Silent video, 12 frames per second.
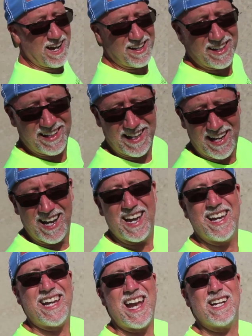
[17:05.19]
He's driving a he
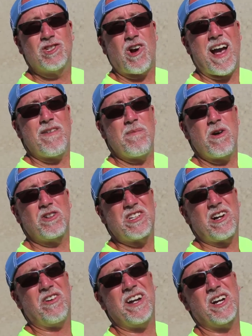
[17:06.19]
motorcycle? He can't drive a
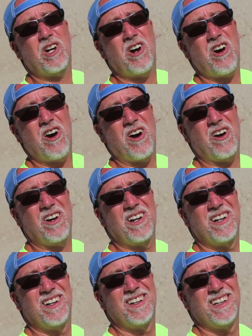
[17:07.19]
motorcycle in a car.
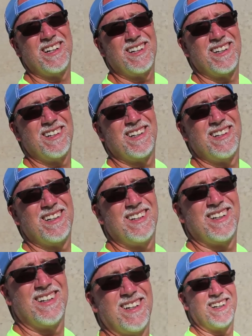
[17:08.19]

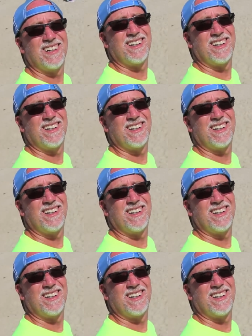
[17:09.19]
I'm just